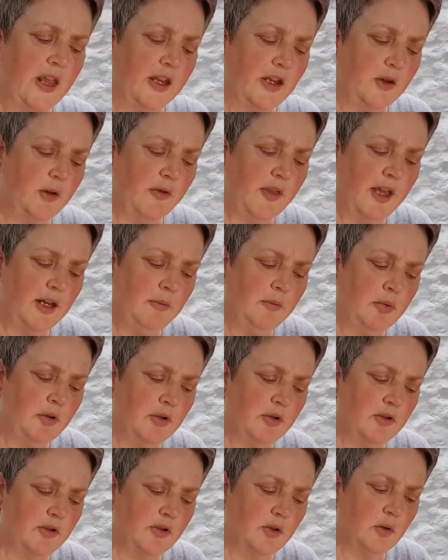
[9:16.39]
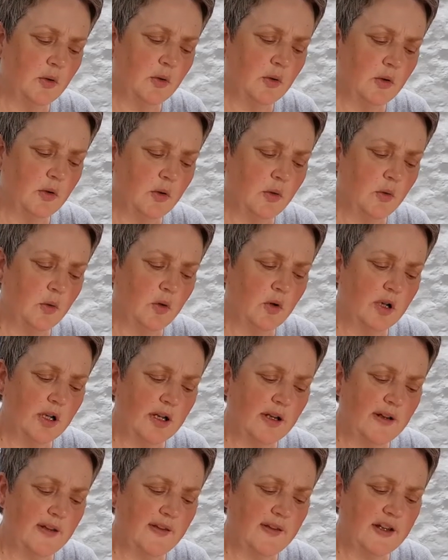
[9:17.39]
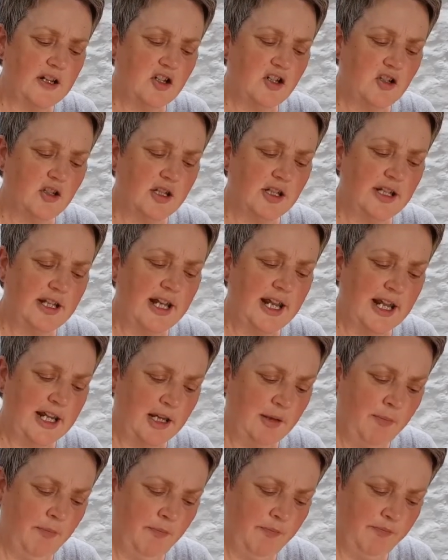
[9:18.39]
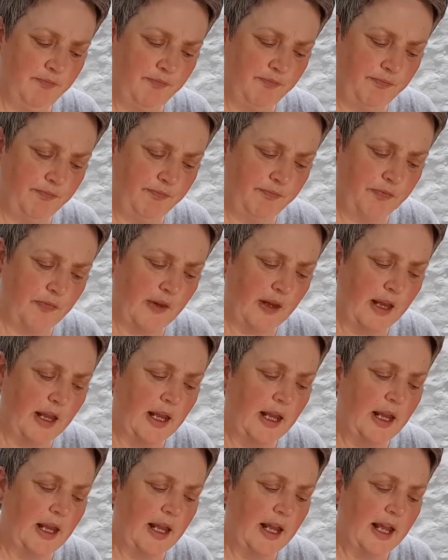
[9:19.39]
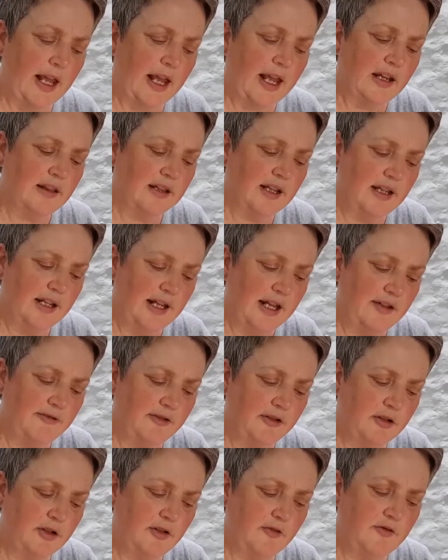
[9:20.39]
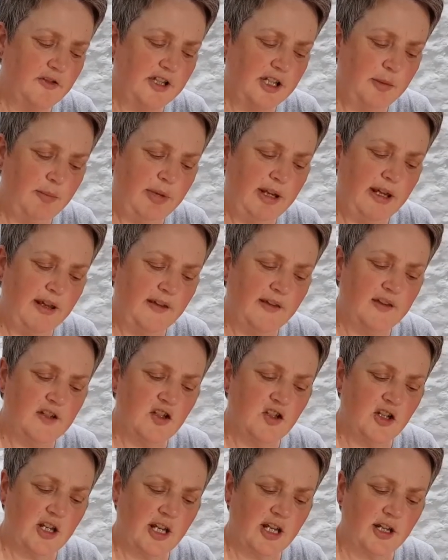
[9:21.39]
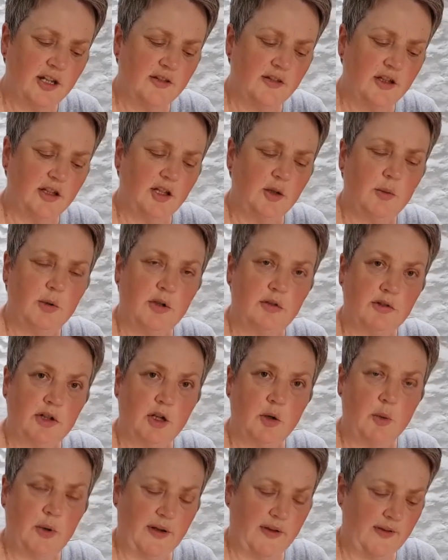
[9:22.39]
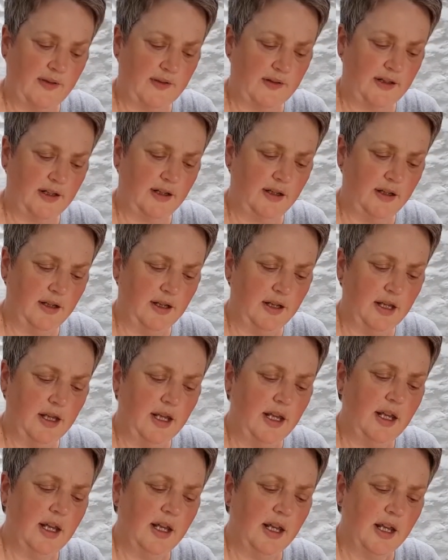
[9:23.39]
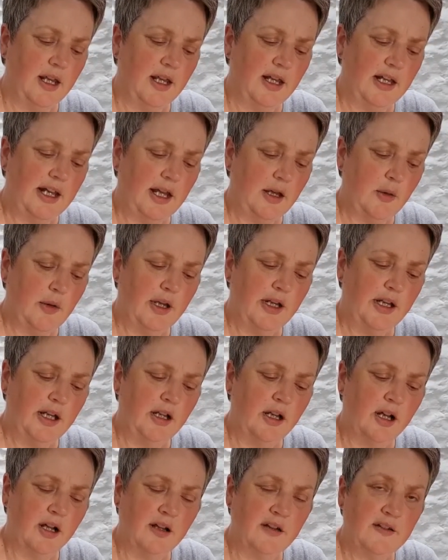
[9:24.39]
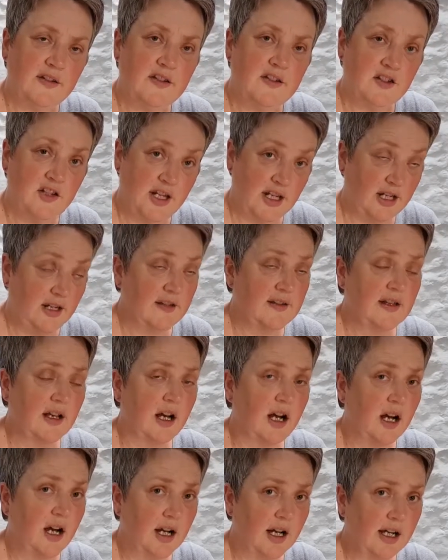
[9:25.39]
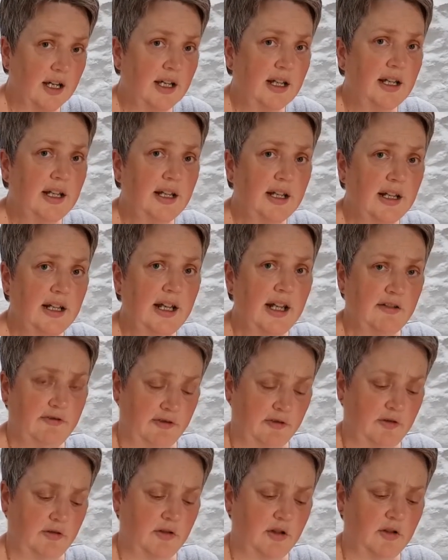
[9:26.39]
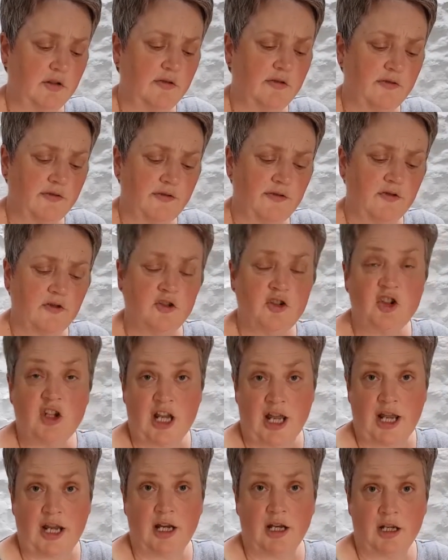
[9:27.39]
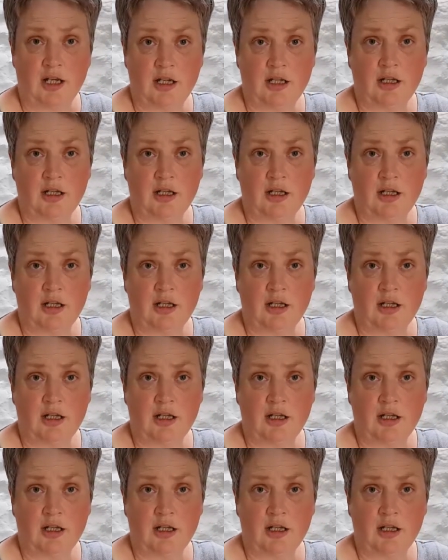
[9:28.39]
You then put your organisation name and the level of DBS check that you are requesting. Now, an enhanced check is a high level of check.